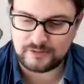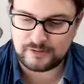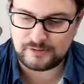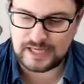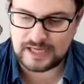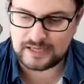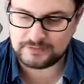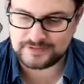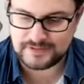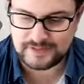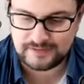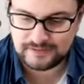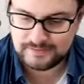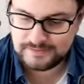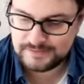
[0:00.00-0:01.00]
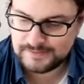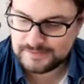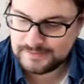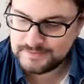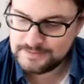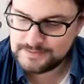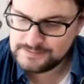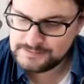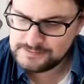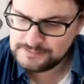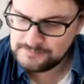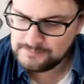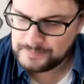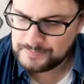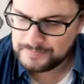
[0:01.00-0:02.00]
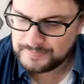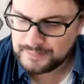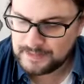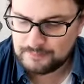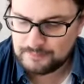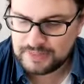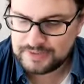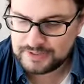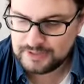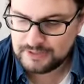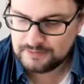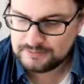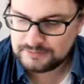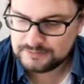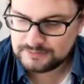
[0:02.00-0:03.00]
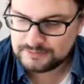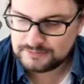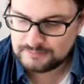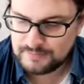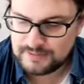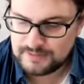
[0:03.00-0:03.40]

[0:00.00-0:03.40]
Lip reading: we had was like a month ago, maybe.